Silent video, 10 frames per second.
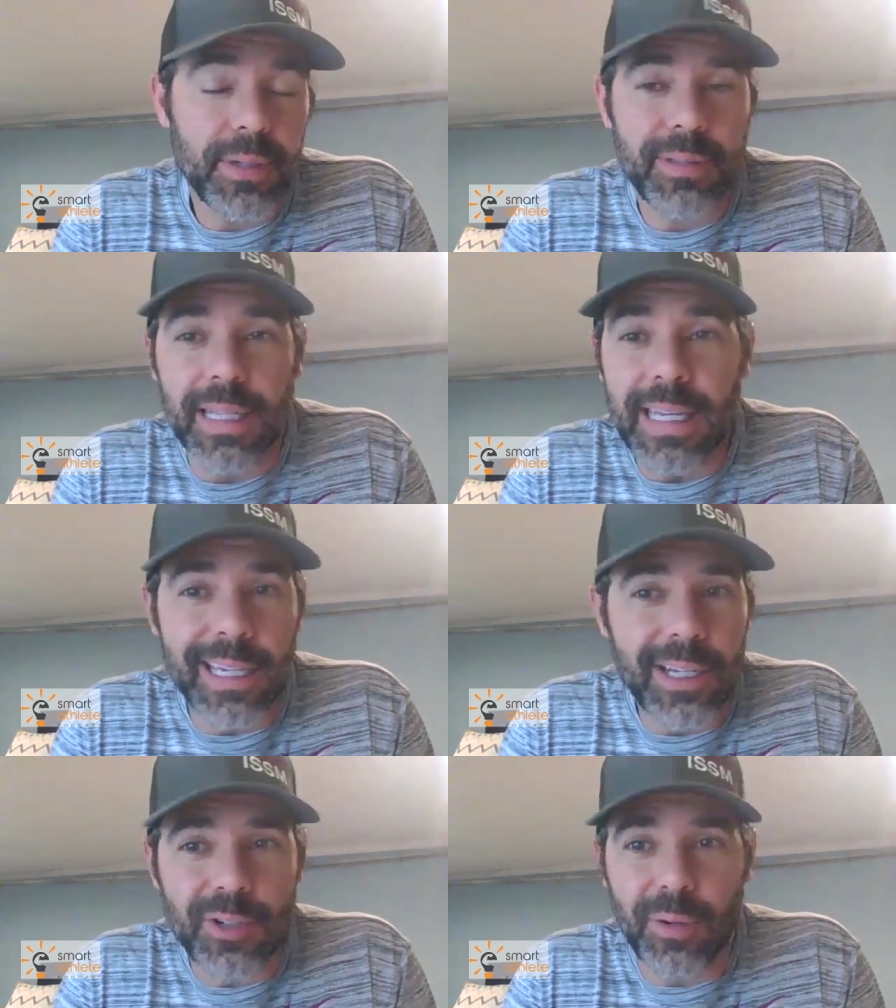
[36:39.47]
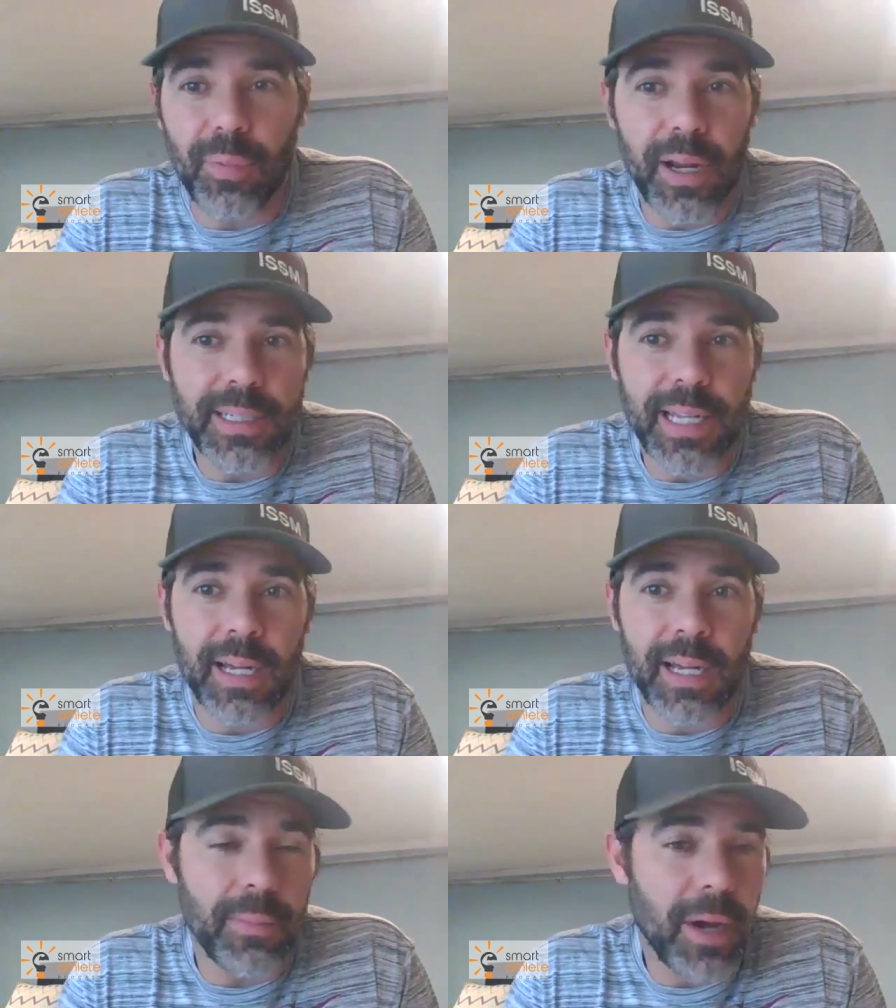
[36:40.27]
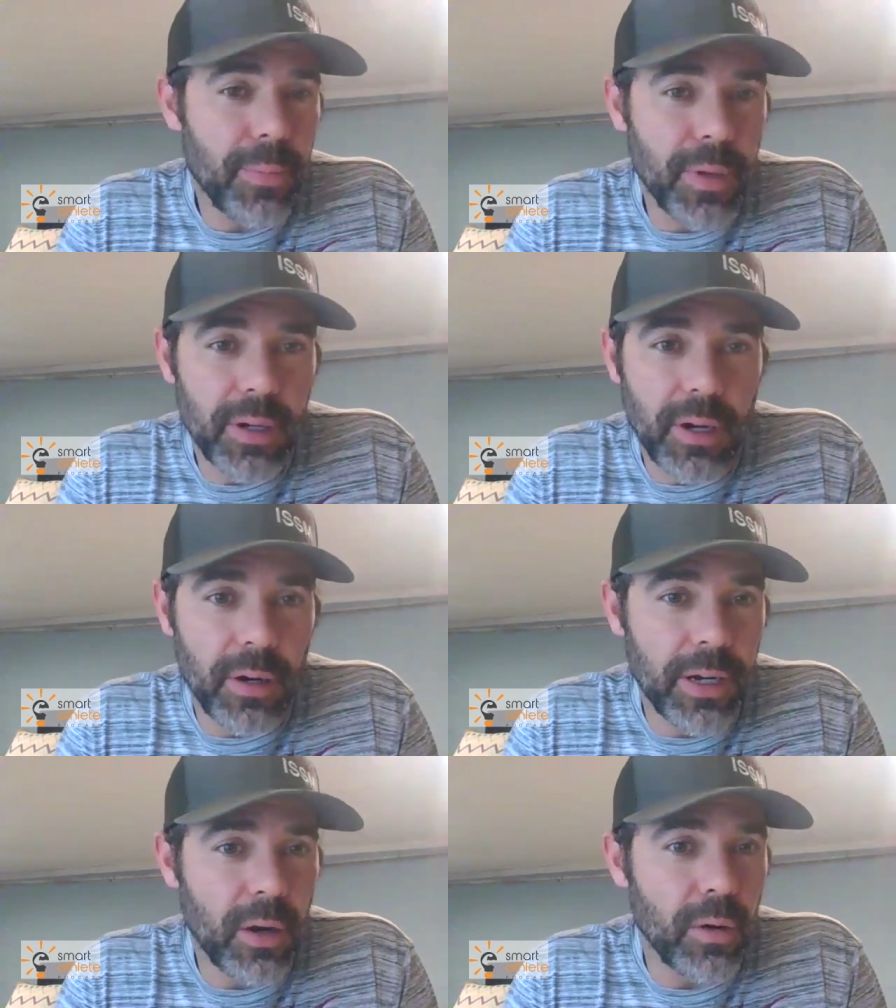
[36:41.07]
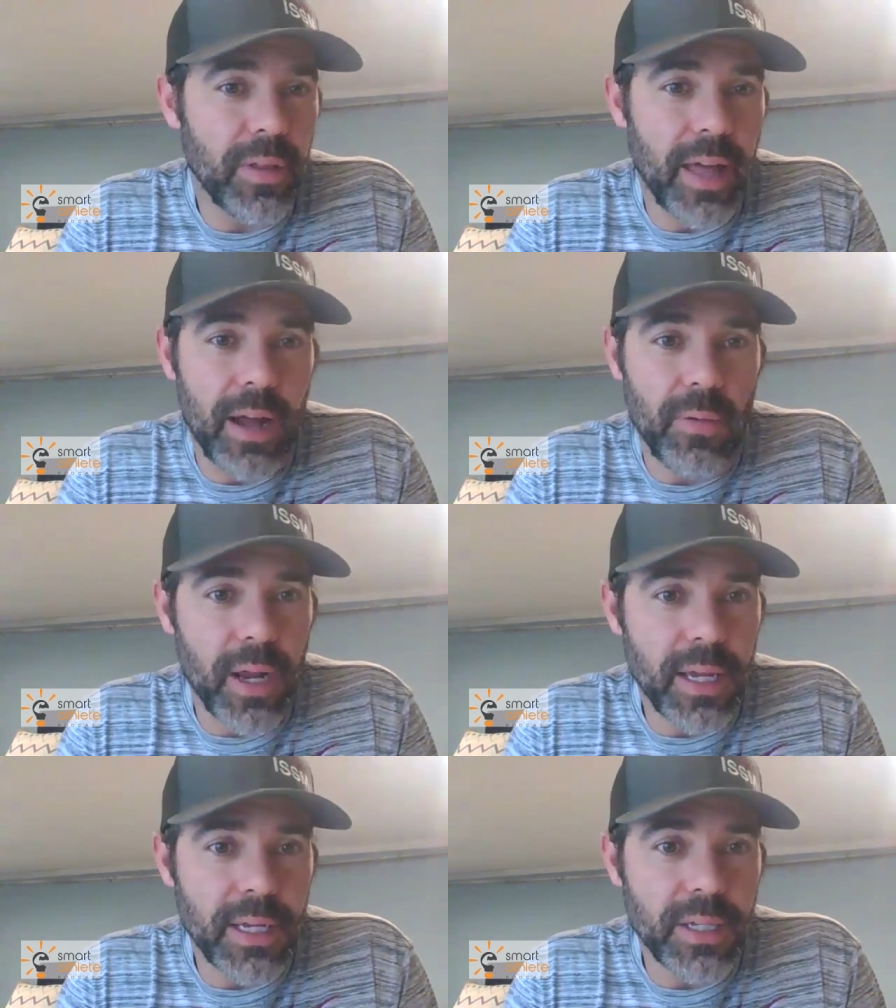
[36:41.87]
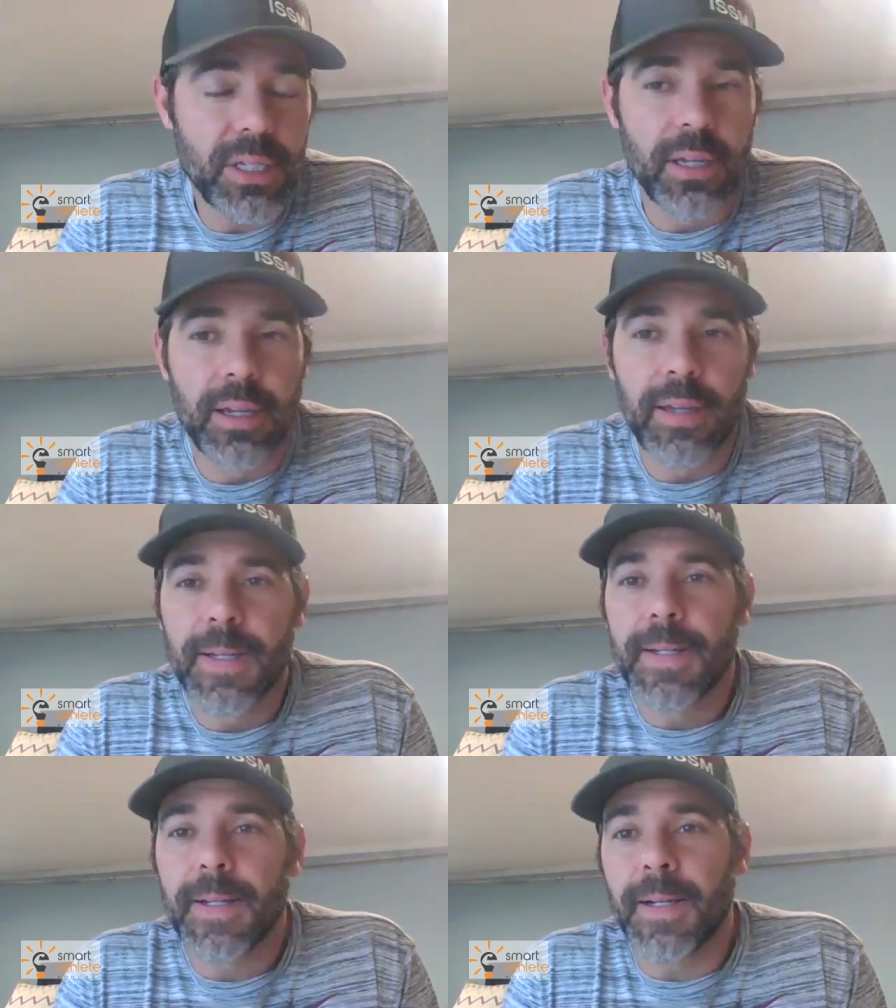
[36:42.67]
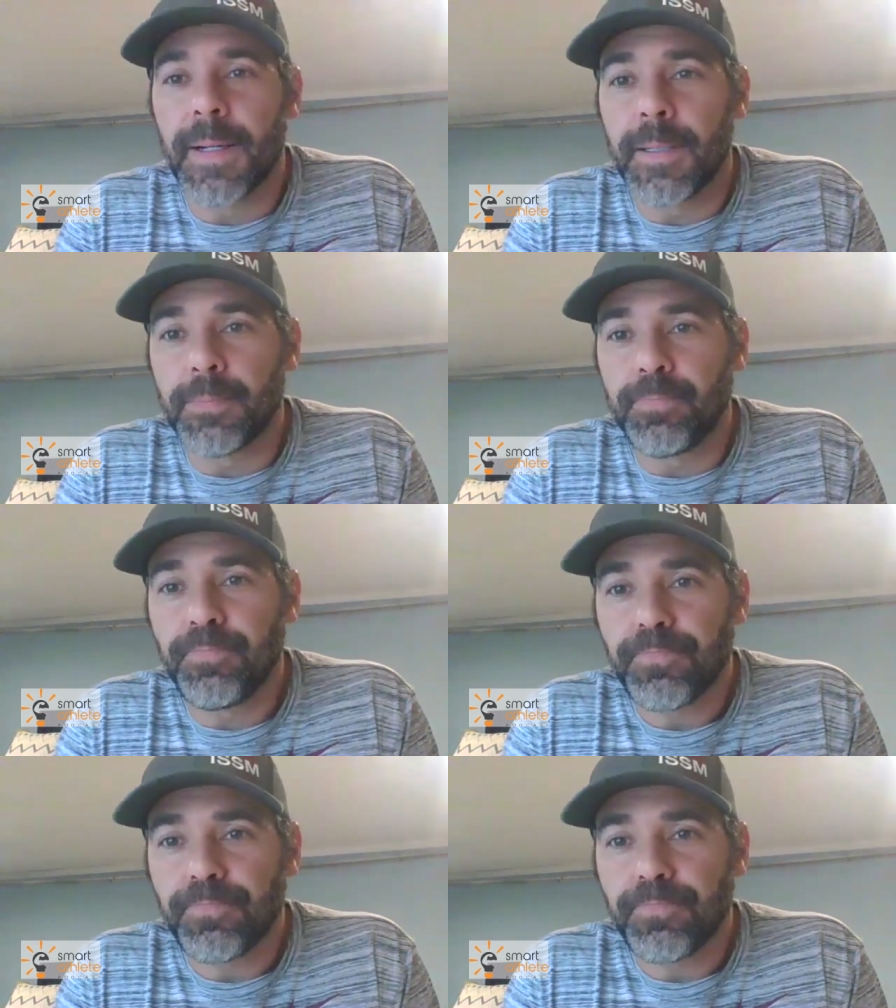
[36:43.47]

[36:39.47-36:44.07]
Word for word: leakage or breakdown that might be occurring over that race. Um,